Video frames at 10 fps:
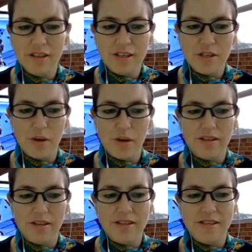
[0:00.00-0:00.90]
as well
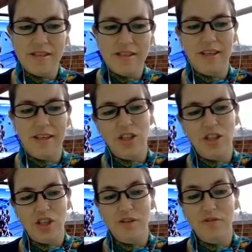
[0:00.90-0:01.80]
as
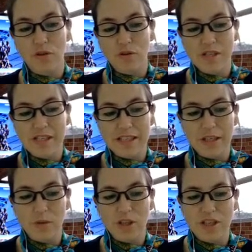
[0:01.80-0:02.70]
ENG4C,
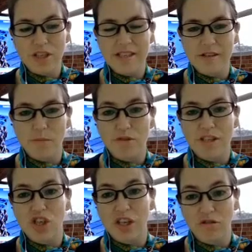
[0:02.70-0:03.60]
which is a
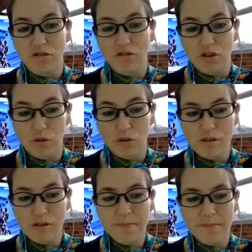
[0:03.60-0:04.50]
British literature course,